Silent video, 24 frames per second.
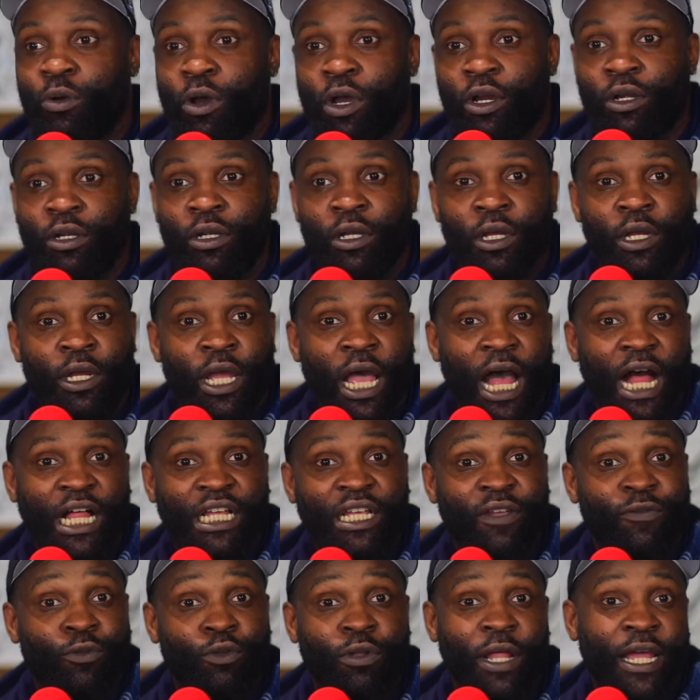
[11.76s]
are. I'll
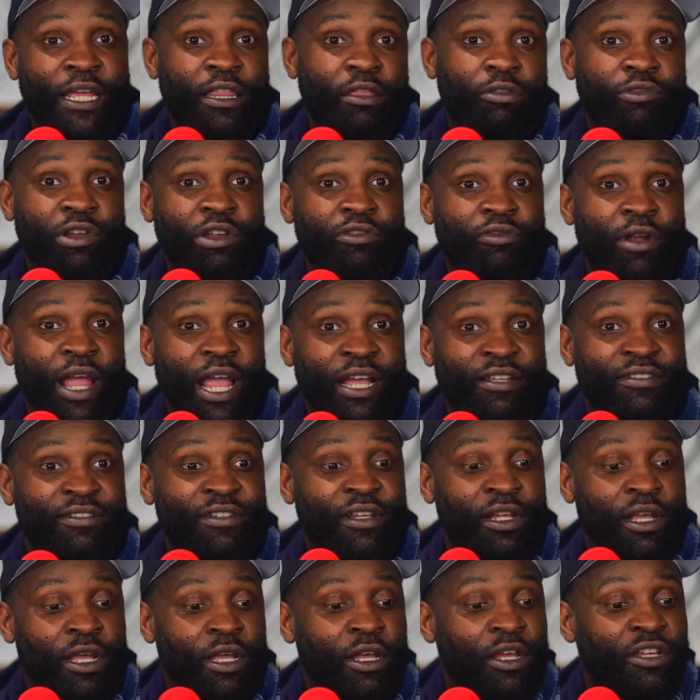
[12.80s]
give you like three racks.
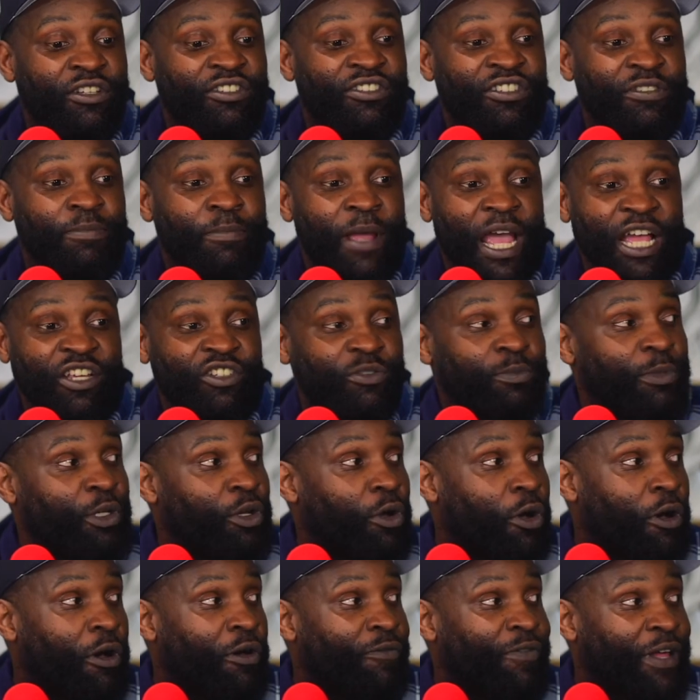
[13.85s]
Smash me
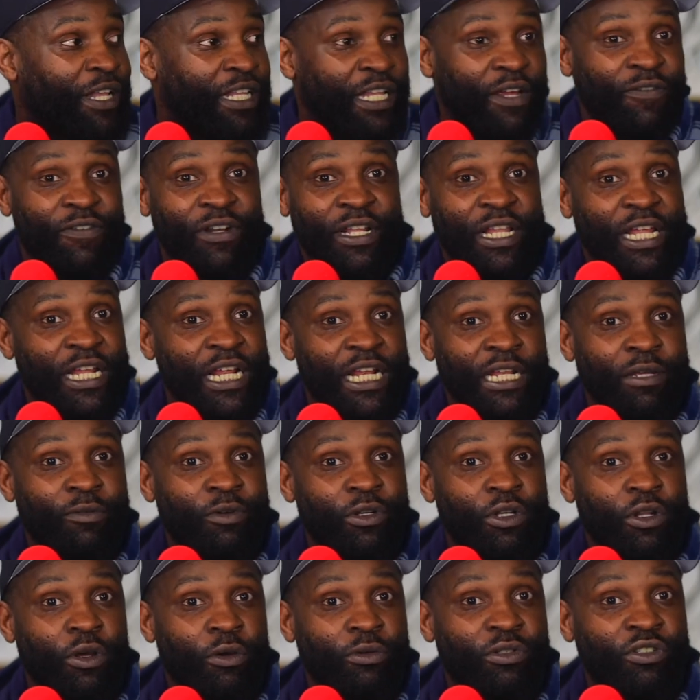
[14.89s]
off. I'll never let anyone
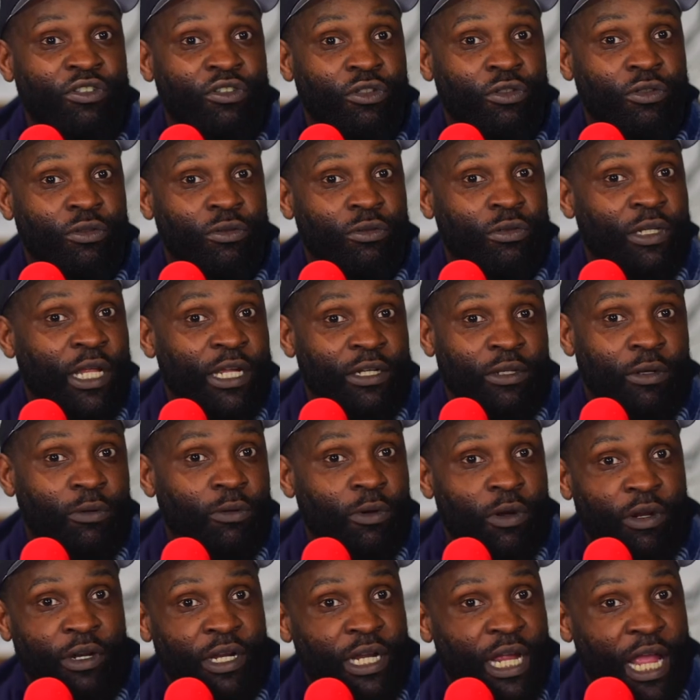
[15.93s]
know it's you. Like, don't
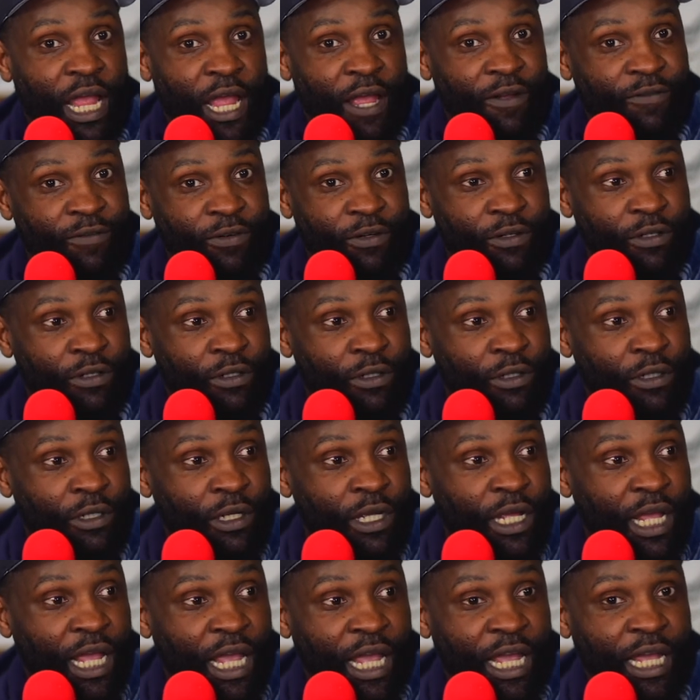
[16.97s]
worry ever.
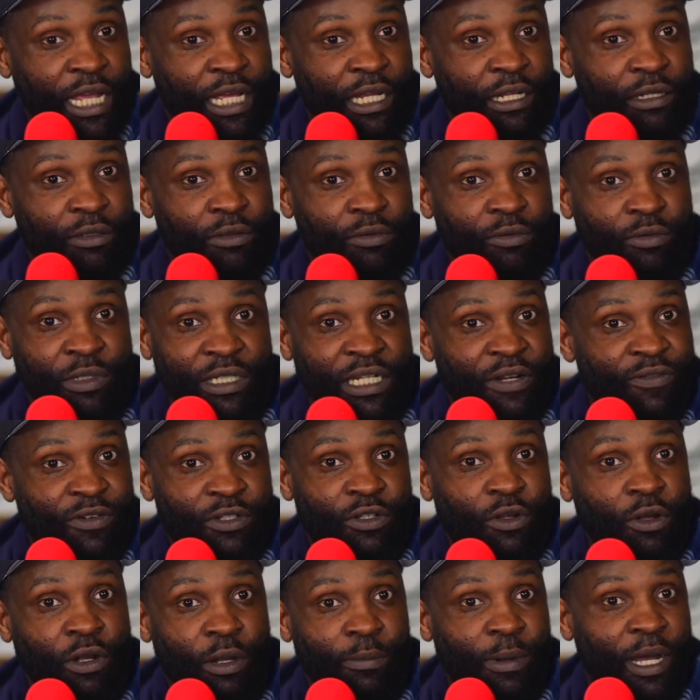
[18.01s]
And we'll never
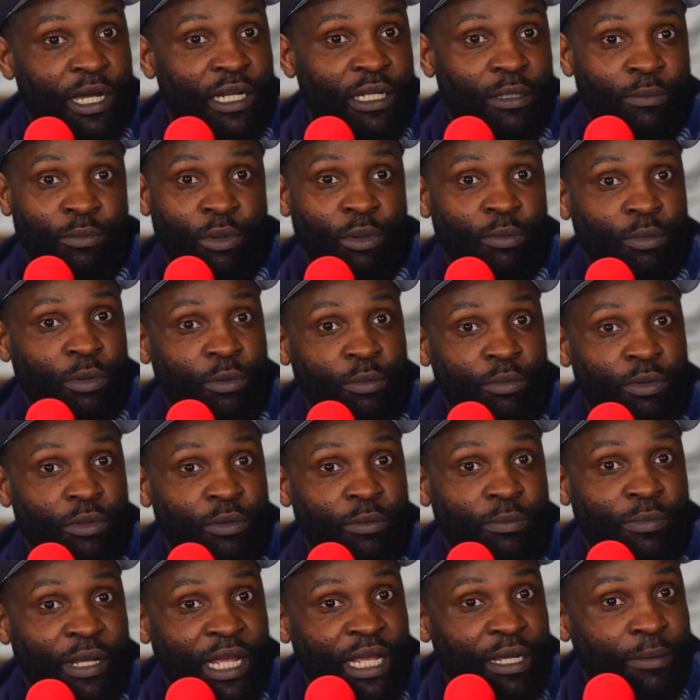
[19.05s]
talk about it. Boom, boom, boom,
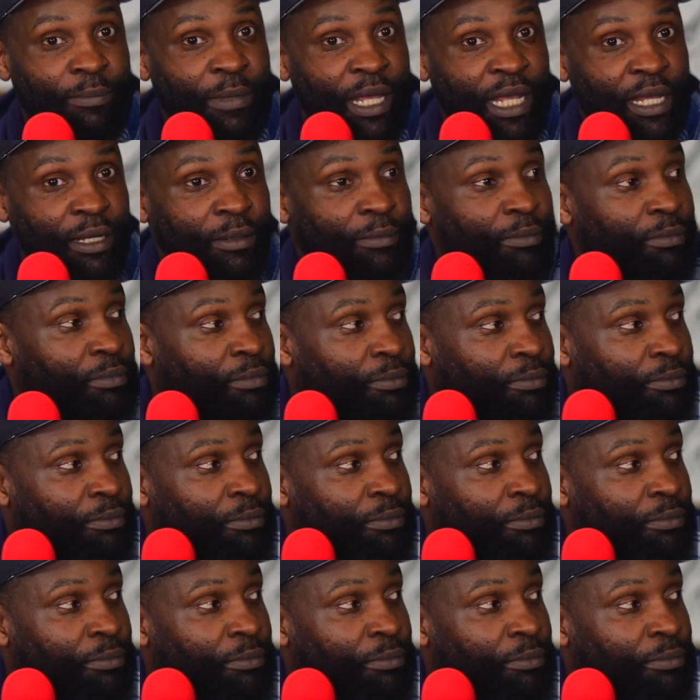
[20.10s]
bang, bang